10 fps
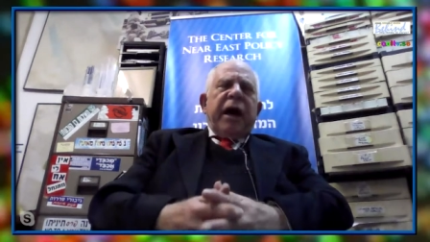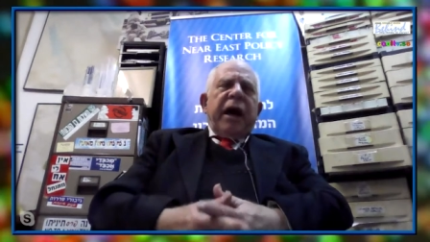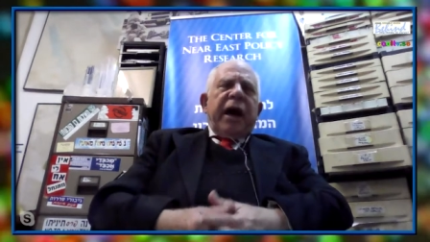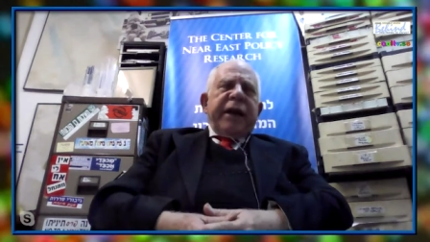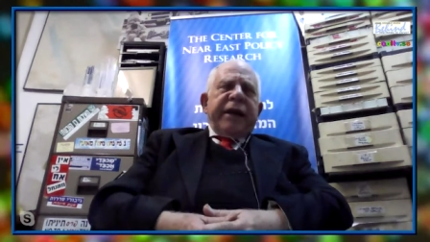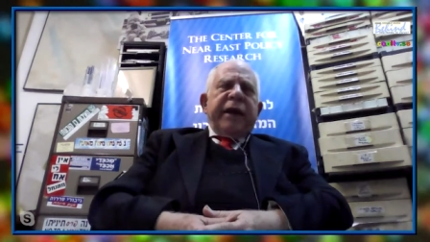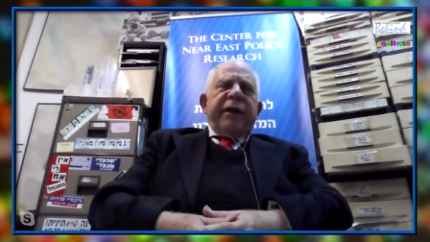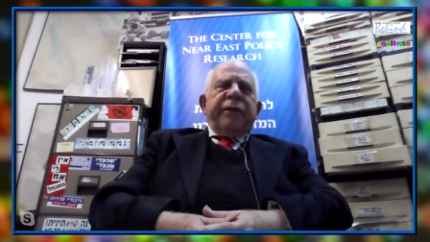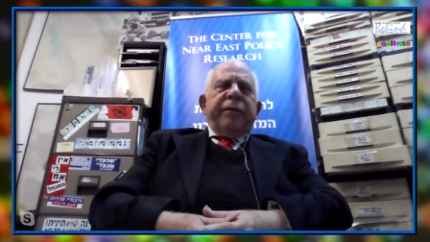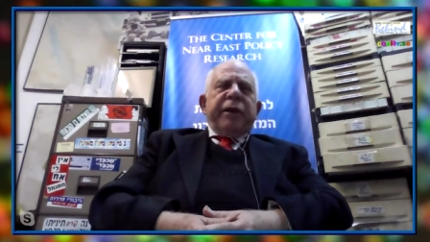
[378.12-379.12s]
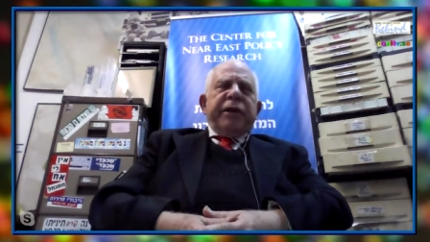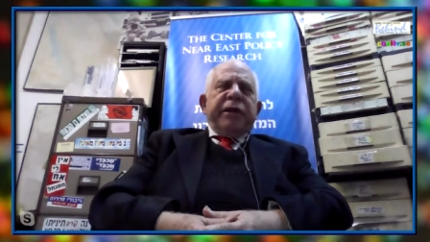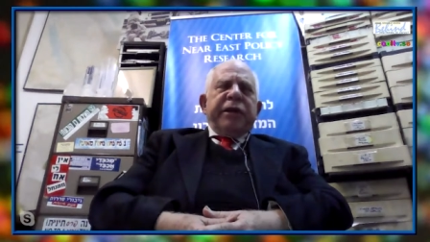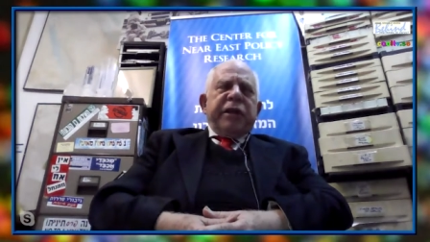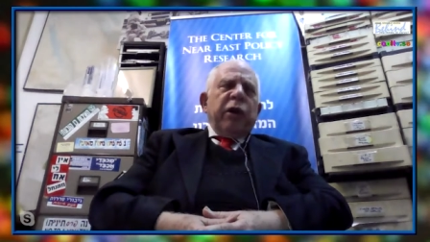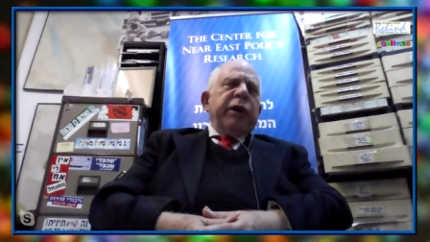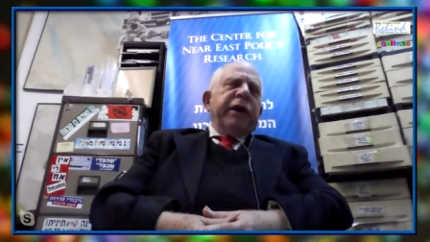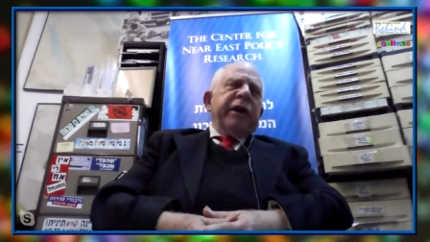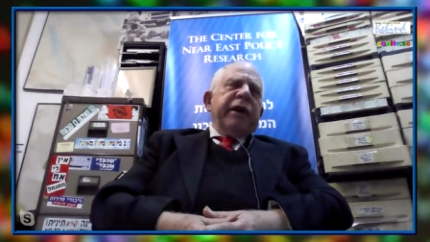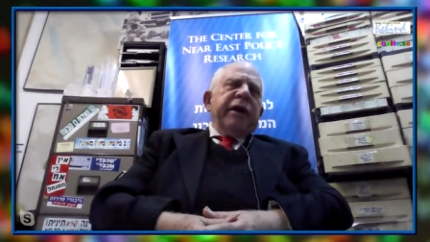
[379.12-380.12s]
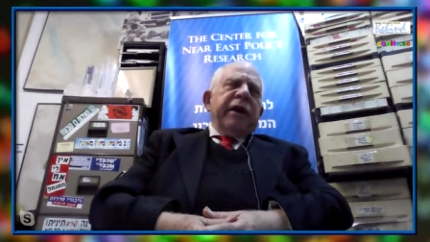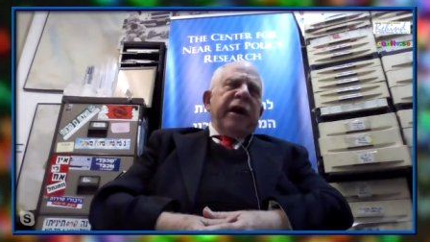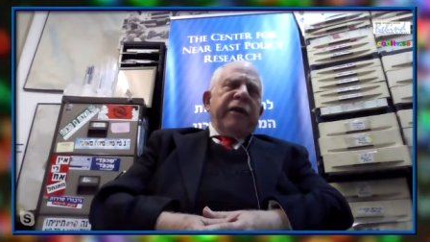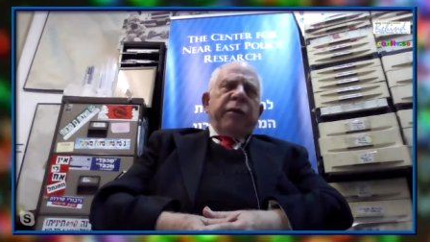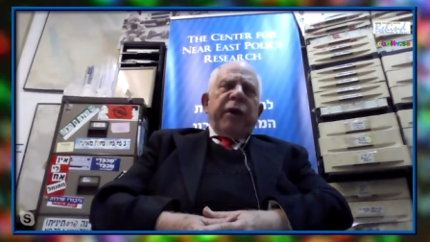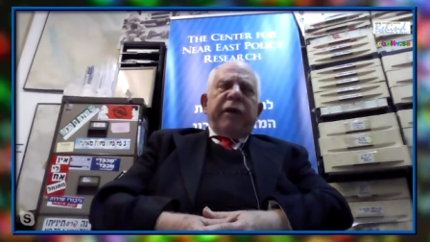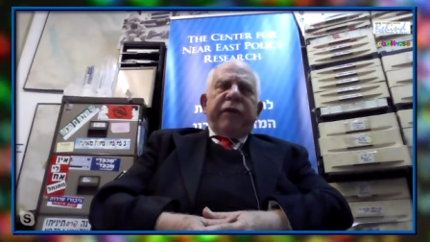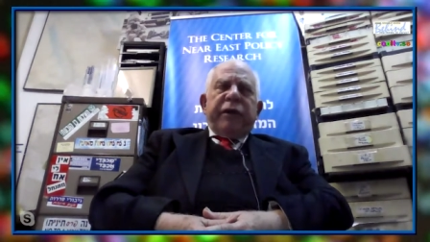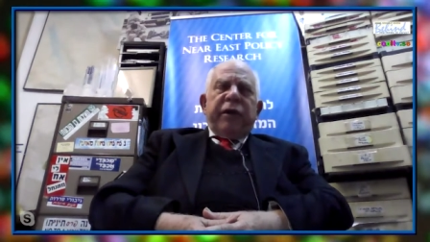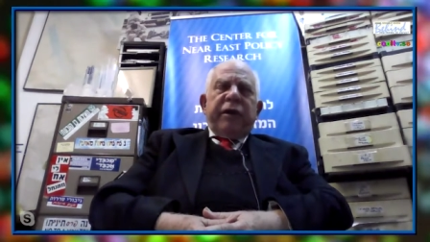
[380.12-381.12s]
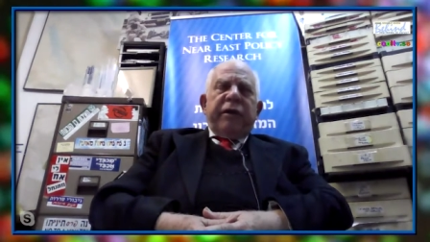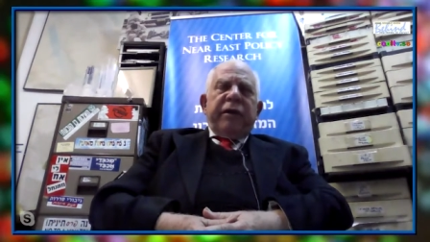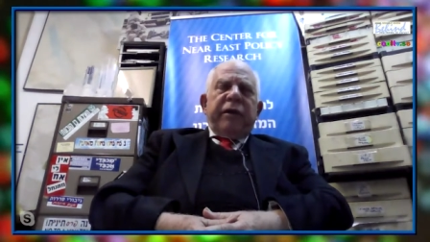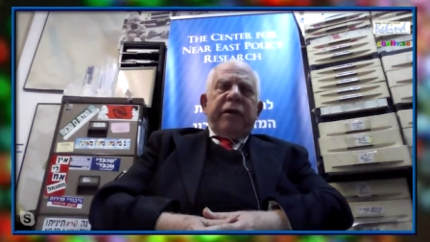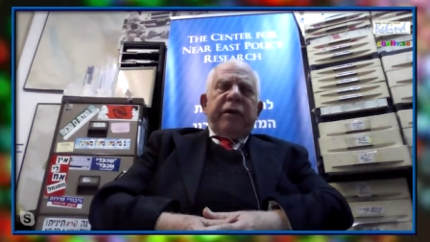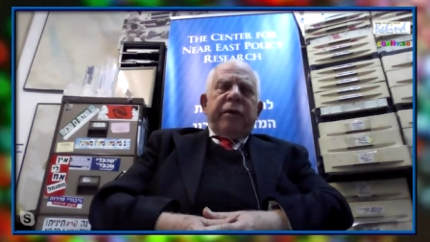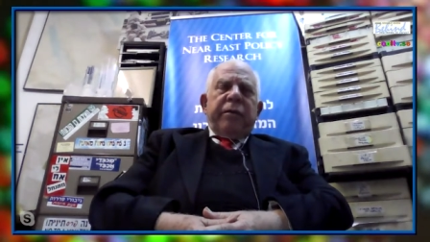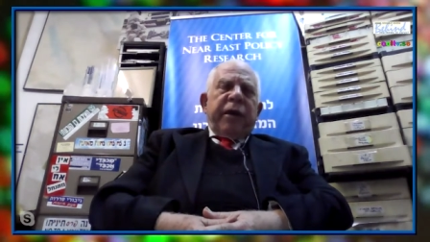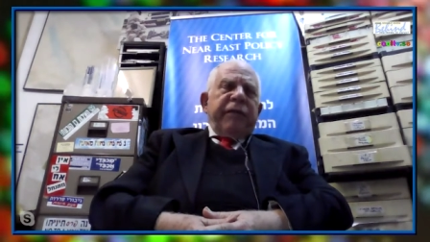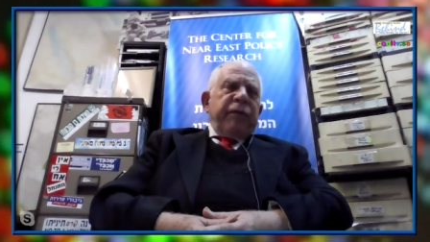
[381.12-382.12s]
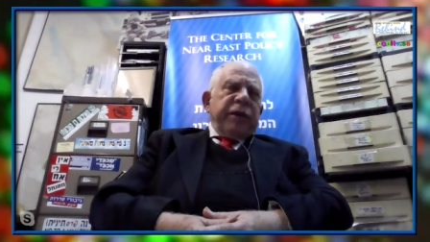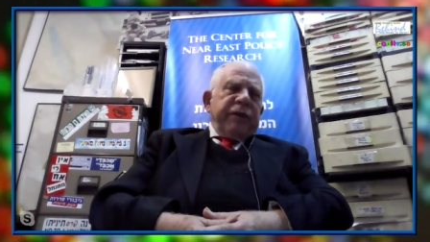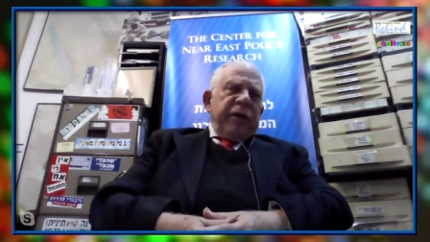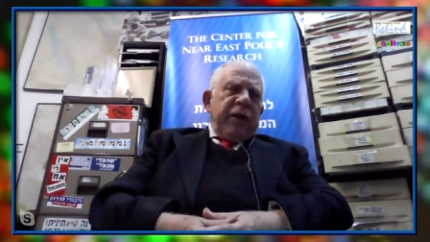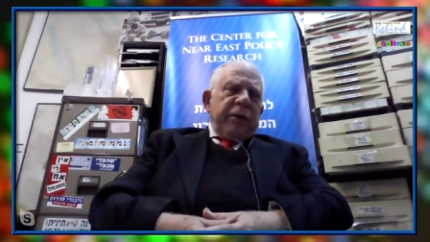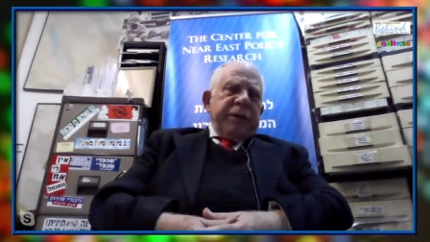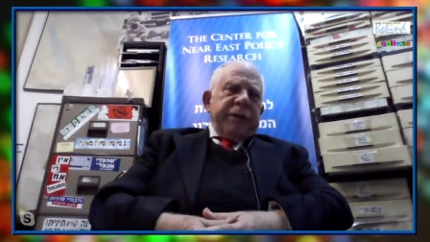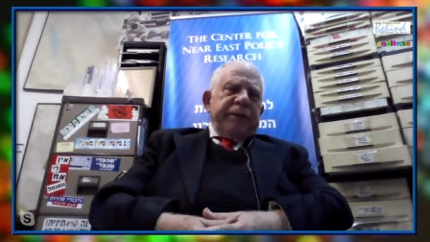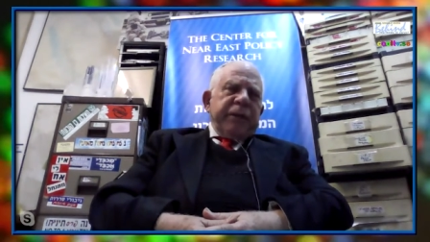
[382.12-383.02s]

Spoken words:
idea, the specious slogan of the right of return by force of arms.